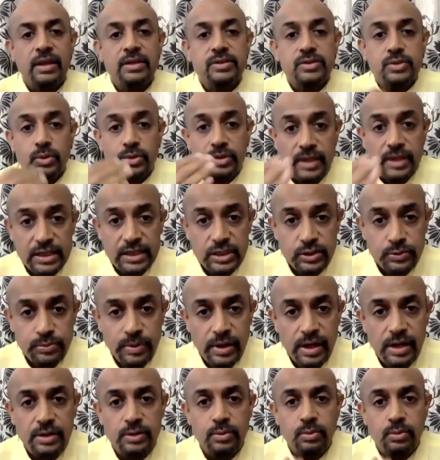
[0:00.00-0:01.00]
So that's
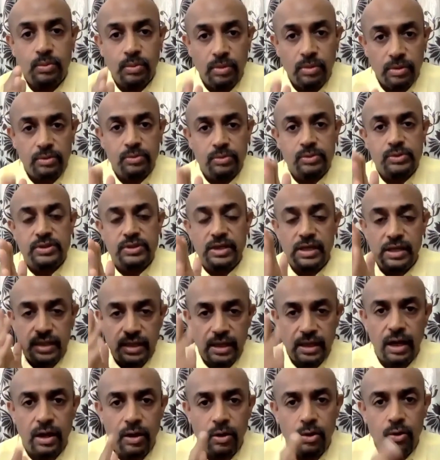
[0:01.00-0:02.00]
where you say,
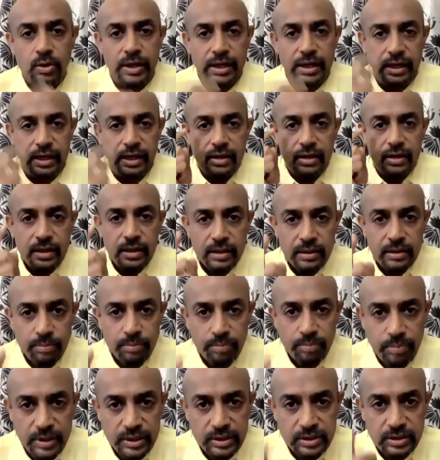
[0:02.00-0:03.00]
yeah, okay,
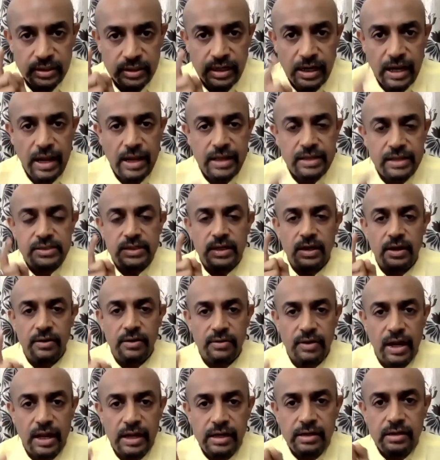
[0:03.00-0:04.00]
patient has
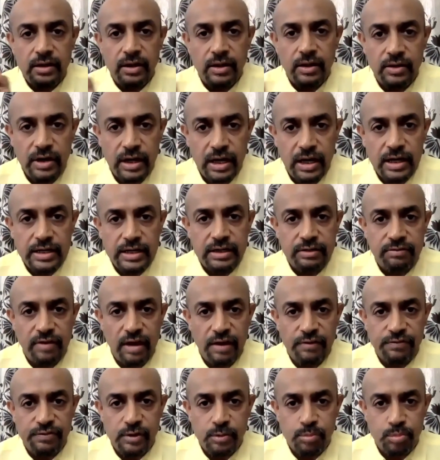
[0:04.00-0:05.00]
a right relative
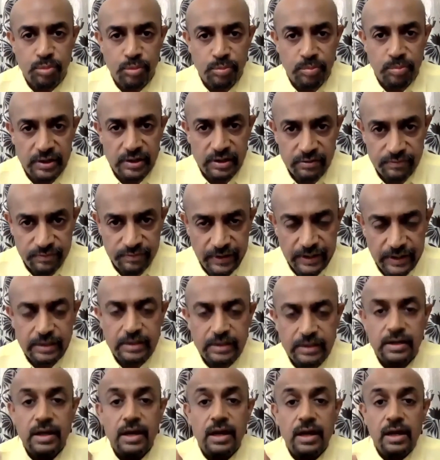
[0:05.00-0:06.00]
afferent pupillary
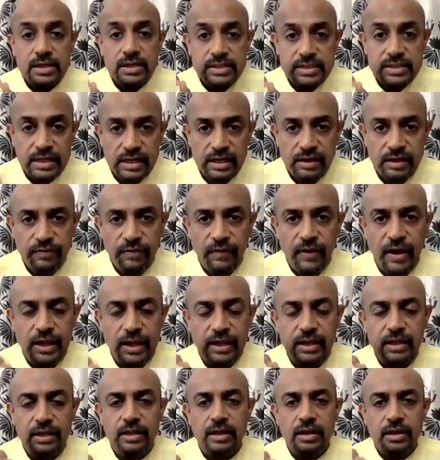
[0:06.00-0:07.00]
defect,
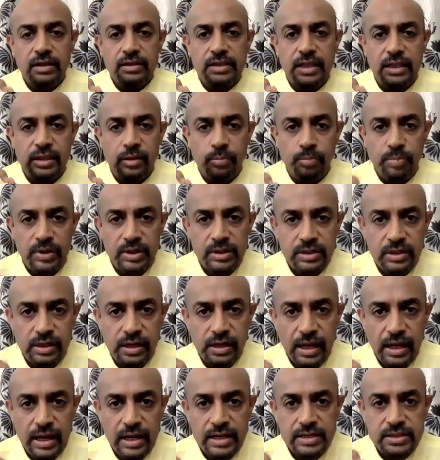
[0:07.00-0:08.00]
signifying that the
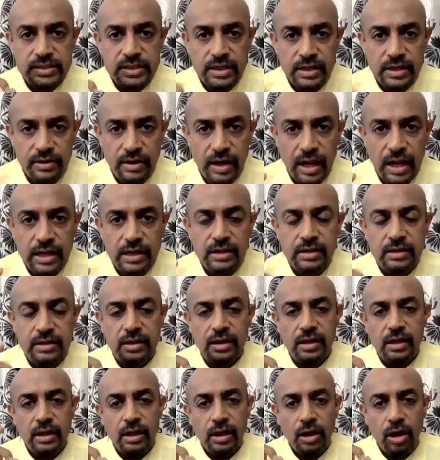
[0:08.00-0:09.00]
patient has
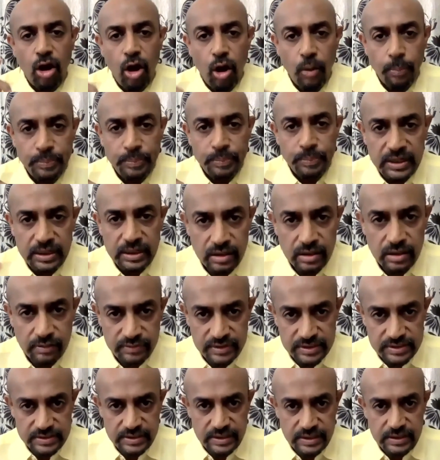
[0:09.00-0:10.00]
right optic
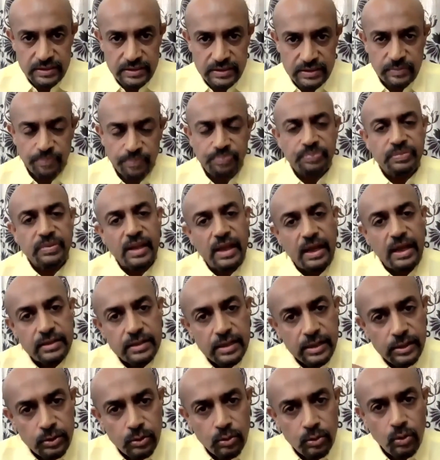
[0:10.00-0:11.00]
nerve disease.
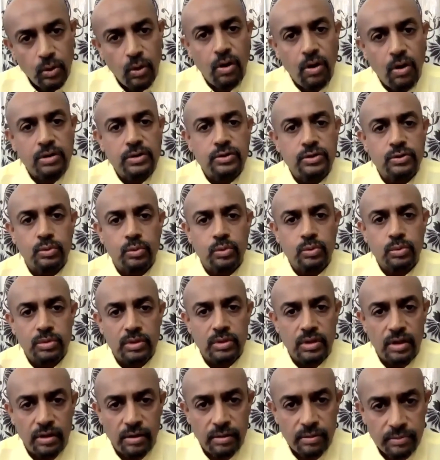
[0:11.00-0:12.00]
And then you go on to
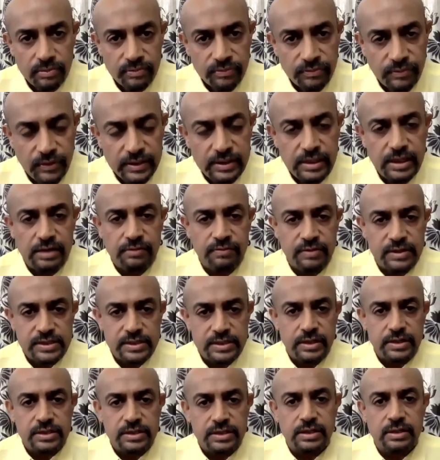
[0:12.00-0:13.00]
the further
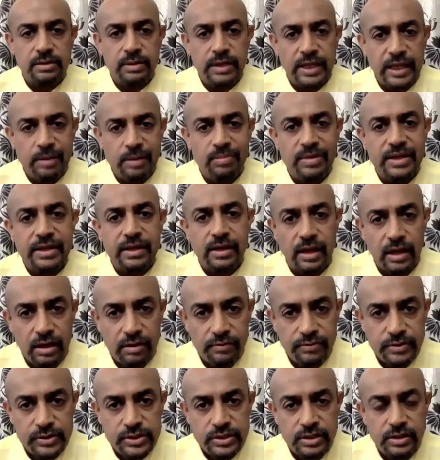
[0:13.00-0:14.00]
investigation, namely
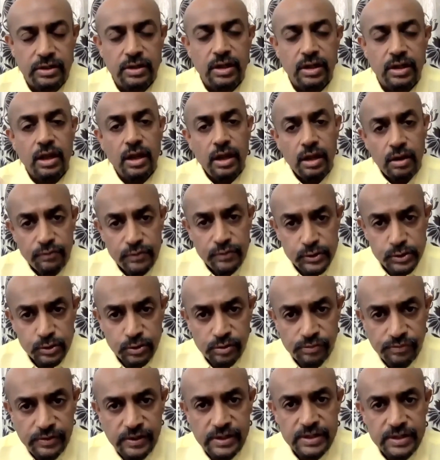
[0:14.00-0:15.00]
color vision,
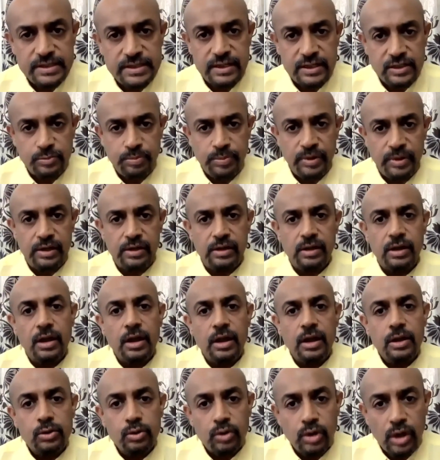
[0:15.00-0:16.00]
visual field assessment,
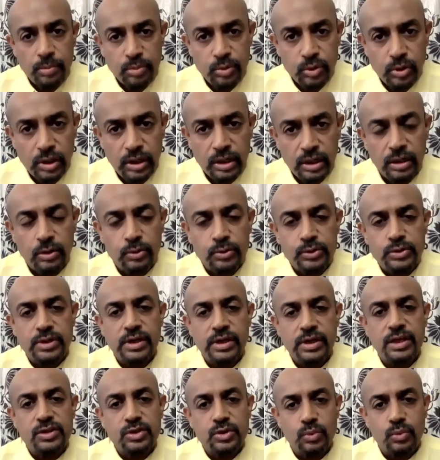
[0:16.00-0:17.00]
to come to a
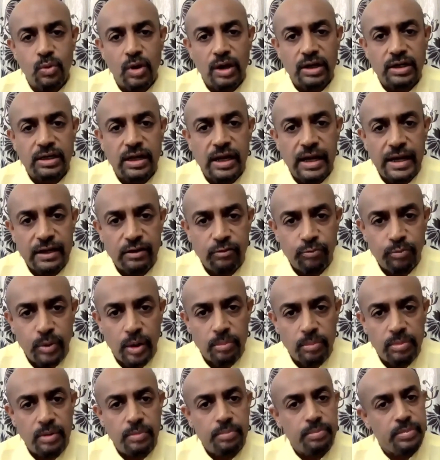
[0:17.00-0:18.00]
conclusion as to what kind of
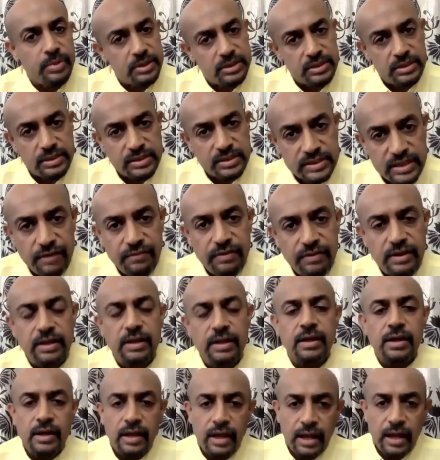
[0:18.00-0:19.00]
problem patient is
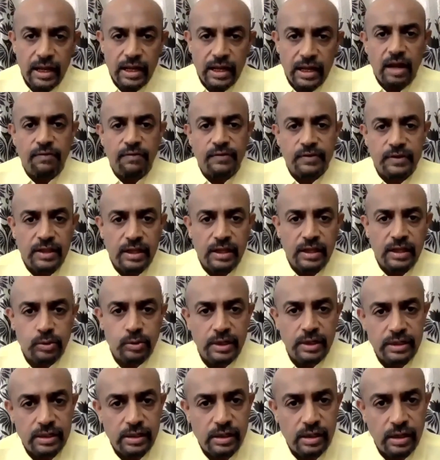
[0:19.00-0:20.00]
having. And after that, you
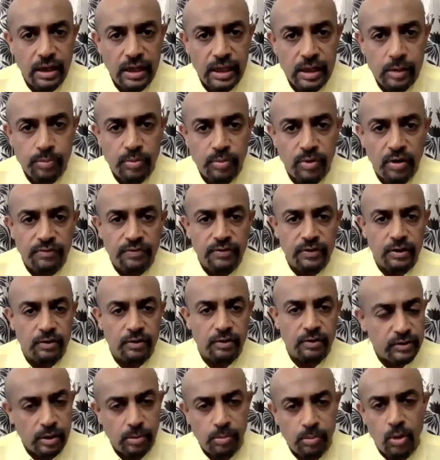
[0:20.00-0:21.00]
can take a help of an
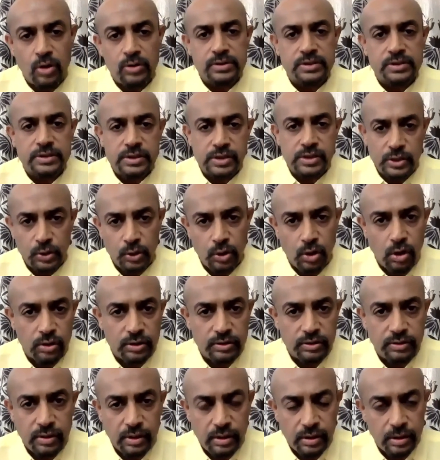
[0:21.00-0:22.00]
ophthalmologist,
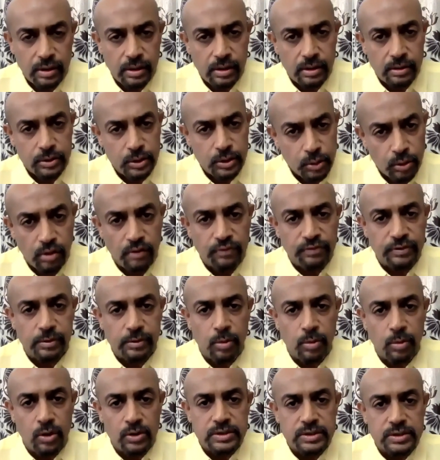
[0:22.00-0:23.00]

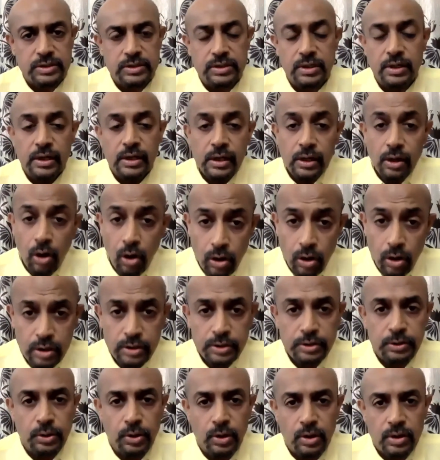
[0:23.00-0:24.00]
neuro-ophthalmologist, or
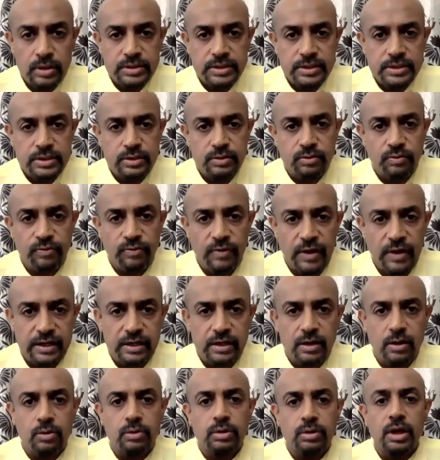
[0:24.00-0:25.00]
a neurologist to
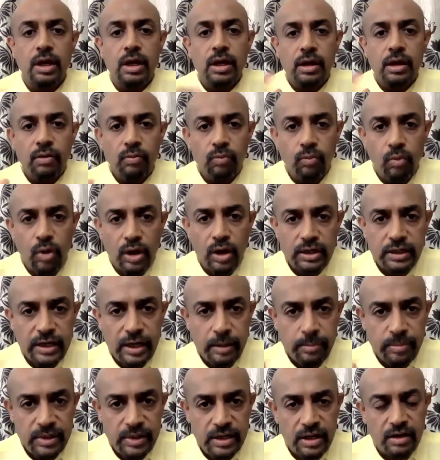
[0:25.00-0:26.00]
find out what
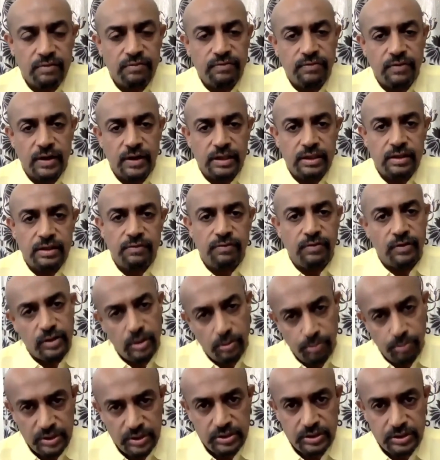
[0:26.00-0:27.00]
can be done further for
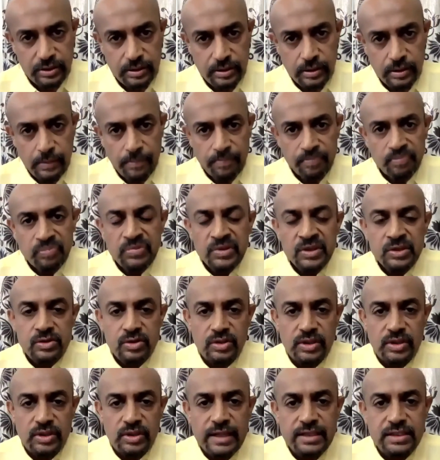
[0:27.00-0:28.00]
the patient.
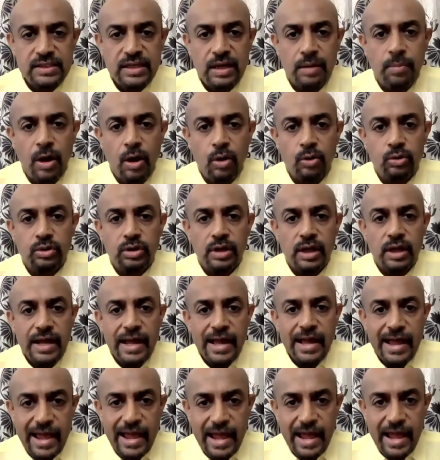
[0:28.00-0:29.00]
So that's about
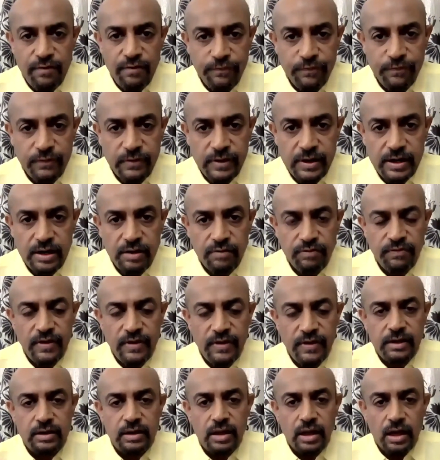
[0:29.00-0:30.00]
afferent
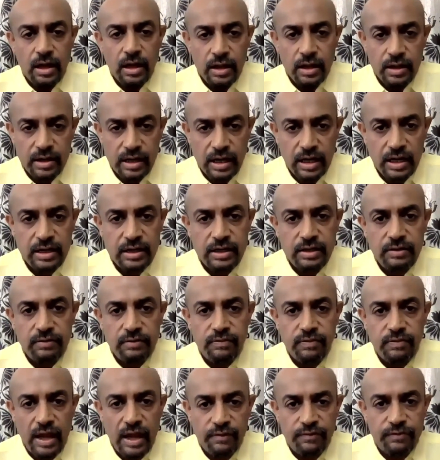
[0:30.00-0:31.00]
defect,
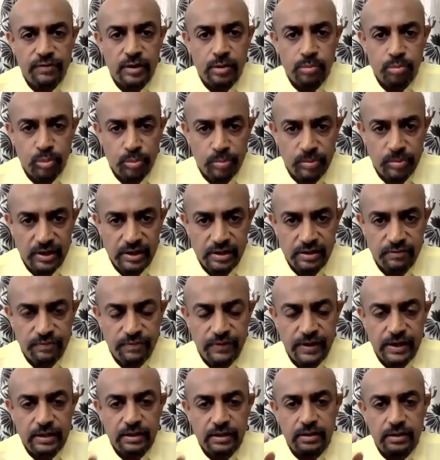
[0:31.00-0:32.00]
relative afferent pupillary
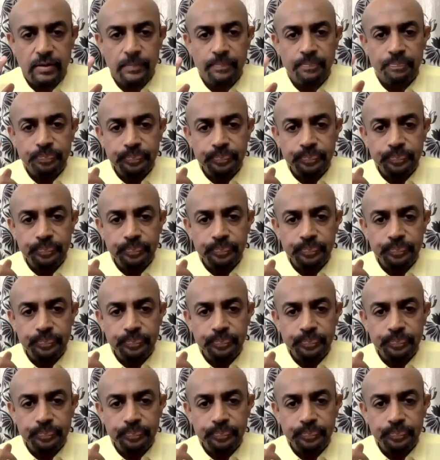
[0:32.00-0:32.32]
defect.